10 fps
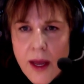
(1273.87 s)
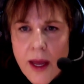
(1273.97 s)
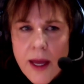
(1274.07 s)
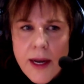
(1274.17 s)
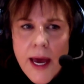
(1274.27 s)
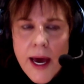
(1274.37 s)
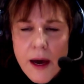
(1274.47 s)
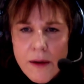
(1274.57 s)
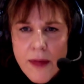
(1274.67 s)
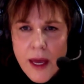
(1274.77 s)
and
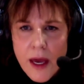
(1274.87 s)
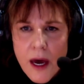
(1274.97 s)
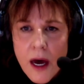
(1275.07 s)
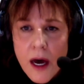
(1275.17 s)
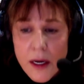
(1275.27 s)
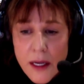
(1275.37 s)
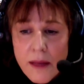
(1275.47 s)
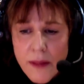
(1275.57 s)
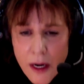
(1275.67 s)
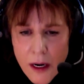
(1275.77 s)
how they hung
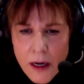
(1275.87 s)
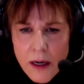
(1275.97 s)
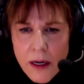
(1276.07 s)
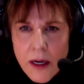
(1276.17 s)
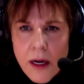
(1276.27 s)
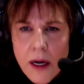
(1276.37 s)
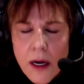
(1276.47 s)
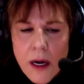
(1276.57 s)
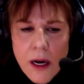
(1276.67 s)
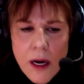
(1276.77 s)
in there.
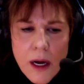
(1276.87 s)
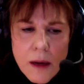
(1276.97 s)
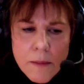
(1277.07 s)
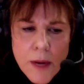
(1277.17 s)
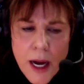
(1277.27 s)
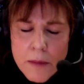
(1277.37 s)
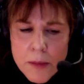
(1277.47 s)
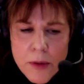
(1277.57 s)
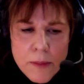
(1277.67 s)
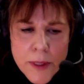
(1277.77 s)
I
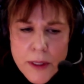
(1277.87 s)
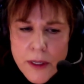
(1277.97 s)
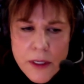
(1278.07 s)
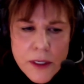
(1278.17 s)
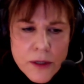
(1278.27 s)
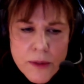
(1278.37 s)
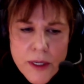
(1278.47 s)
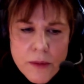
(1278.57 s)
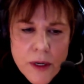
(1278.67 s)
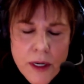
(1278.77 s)
remember a period in
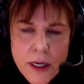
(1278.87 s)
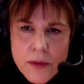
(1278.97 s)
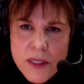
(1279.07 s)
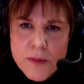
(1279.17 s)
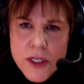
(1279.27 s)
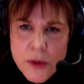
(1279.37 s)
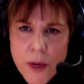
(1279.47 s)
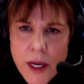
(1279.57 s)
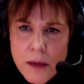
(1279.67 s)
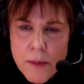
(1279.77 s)
Korea where Nick was
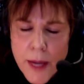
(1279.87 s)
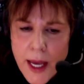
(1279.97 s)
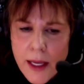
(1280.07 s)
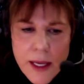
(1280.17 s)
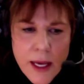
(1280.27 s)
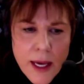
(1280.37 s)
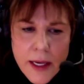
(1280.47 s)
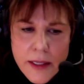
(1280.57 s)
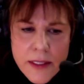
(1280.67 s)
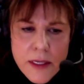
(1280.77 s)
between paying
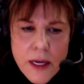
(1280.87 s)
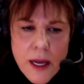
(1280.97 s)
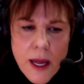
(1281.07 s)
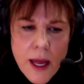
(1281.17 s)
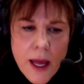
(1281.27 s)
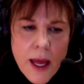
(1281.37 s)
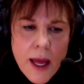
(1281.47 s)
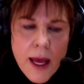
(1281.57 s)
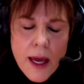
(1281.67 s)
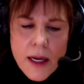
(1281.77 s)
gigs
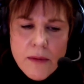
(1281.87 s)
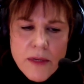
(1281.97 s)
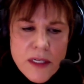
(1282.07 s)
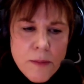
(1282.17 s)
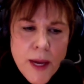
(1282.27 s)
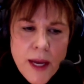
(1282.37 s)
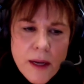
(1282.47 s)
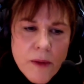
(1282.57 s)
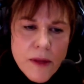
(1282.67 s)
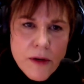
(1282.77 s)
and he was
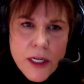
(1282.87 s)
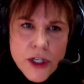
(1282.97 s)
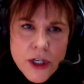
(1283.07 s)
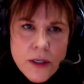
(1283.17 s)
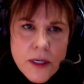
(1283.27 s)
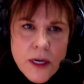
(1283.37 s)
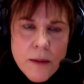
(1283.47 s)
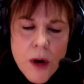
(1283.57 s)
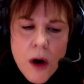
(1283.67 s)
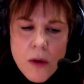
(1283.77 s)
debating whether he should
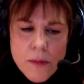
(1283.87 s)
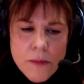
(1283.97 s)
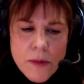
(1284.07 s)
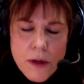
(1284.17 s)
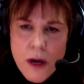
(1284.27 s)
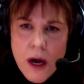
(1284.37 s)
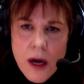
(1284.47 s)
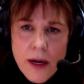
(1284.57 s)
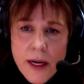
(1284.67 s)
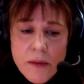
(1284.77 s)
come home or
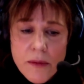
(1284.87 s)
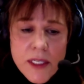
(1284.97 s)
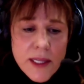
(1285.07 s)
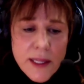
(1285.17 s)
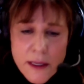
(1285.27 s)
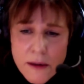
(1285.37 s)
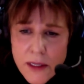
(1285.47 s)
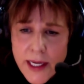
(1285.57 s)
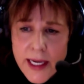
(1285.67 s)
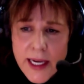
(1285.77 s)
not. And he was
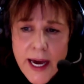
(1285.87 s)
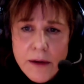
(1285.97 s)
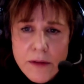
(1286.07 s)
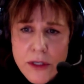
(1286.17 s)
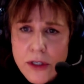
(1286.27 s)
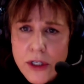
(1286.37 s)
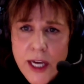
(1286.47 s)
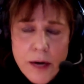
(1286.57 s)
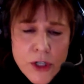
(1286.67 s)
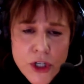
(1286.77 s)
literally couch
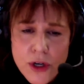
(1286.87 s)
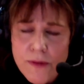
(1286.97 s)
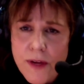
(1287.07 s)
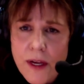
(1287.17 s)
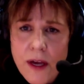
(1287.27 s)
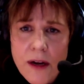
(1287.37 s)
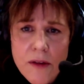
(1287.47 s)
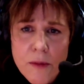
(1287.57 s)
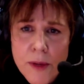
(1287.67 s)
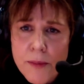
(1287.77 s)
surfing on
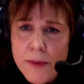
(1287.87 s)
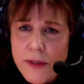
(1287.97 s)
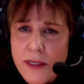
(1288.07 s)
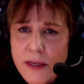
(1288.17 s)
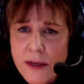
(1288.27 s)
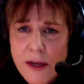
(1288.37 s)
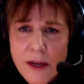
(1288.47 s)
other people's